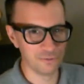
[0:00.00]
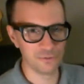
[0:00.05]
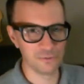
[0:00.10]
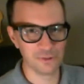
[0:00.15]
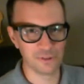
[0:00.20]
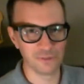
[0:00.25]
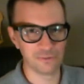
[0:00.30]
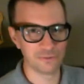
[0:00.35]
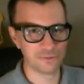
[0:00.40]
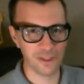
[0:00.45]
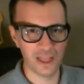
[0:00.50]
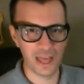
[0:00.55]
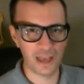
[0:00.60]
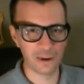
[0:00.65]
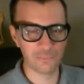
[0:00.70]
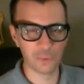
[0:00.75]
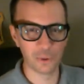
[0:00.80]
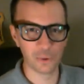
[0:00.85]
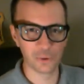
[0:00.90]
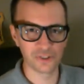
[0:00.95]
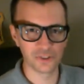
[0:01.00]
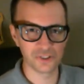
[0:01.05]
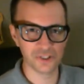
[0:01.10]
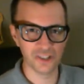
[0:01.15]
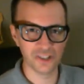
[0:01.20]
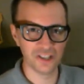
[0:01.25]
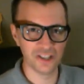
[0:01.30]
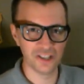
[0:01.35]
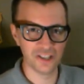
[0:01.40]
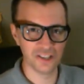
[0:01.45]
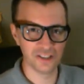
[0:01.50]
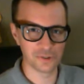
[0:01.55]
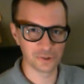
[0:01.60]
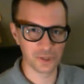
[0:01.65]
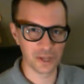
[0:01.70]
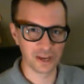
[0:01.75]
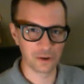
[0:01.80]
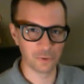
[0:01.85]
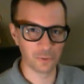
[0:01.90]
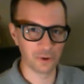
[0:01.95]
Flagpole Sitta is
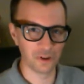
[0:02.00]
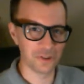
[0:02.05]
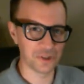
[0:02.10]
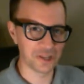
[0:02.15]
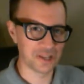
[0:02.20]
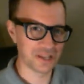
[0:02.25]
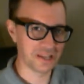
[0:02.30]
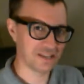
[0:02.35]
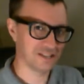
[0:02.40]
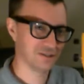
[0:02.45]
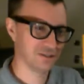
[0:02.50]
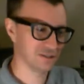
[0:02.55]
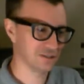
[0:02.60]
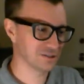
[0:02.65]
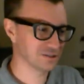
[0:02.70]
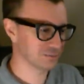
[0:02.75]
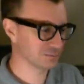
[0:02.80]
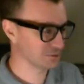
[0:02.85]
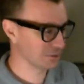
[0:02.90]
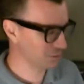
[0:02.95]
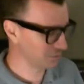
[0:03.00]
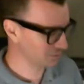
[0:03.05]
like one of the easiest songs